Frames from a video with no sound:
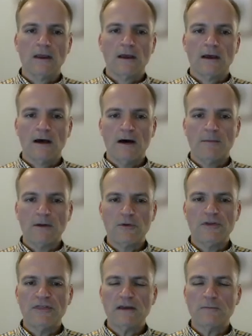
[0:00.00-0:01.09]
But
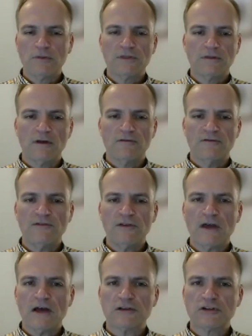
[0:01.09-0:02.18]
we think with
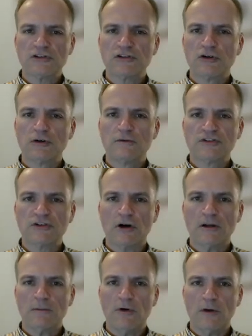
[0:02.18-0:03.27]
$50,000 is a good
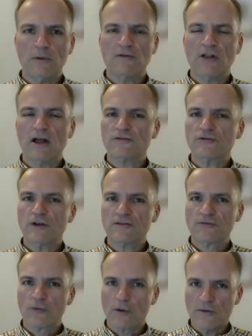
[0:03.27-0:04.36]
starting point. We have a lot of
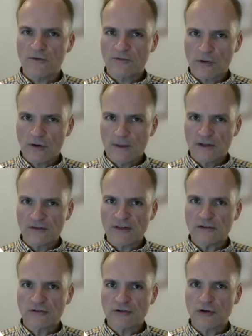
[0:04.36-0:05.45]
transformative agreements
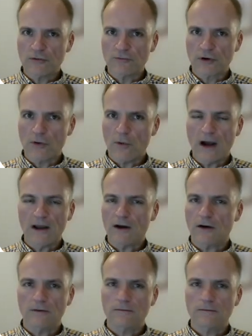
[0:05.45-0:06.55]
that you don't
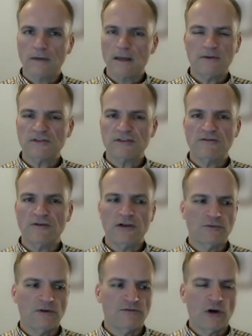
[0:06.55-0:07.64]
require APC
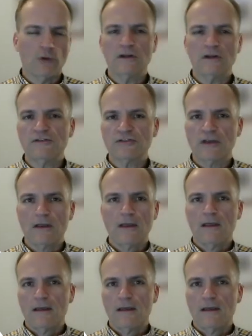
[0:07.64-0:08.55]
funds. We have tokens.